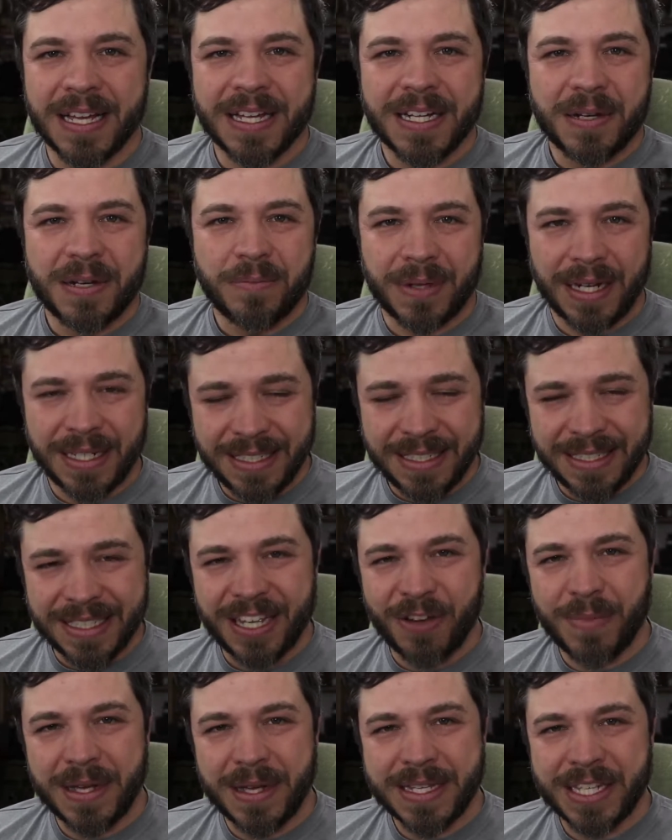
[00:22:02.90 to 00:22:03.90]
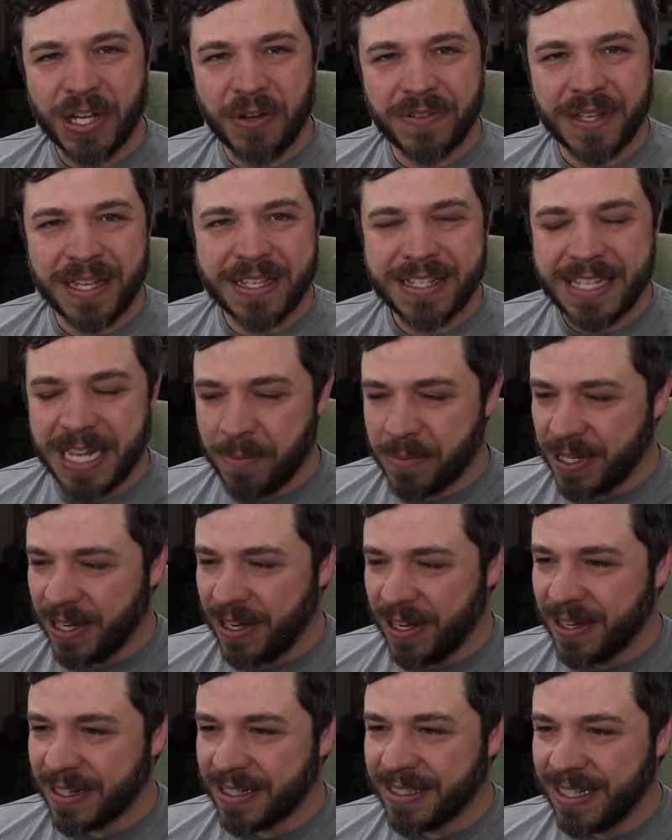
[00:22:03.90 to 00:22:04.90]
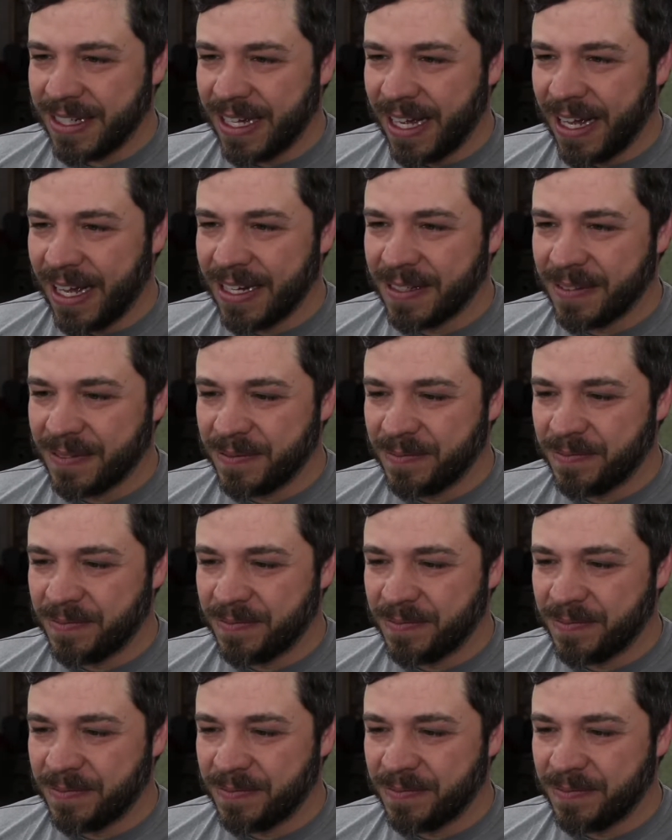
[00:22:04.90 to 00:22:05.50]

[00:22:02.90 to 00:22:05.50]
but I need to give myself that same talk. And